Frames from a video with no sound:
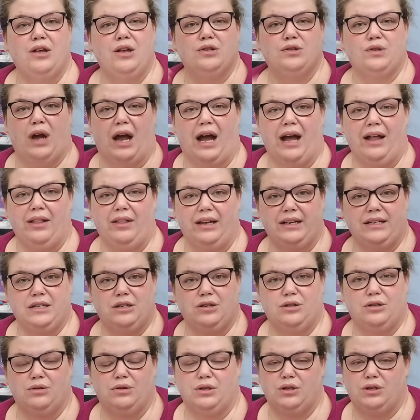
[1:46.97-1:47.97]
So I like to
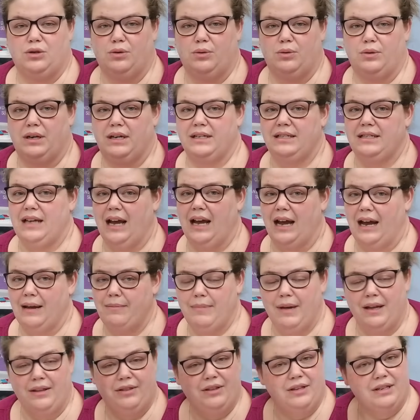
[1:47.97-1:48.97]
do the 2 at a
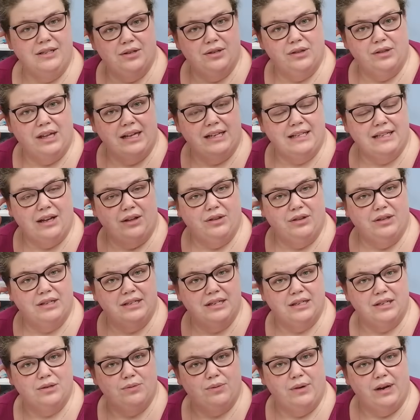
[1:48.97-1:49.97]
time method. So that's how
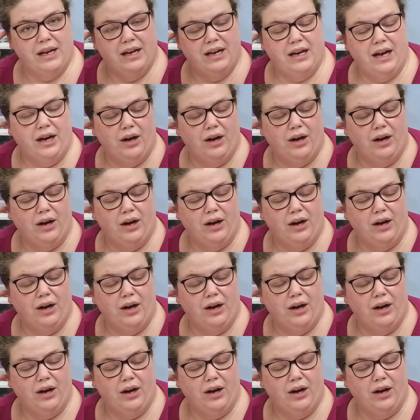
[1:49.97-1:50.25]
this is written.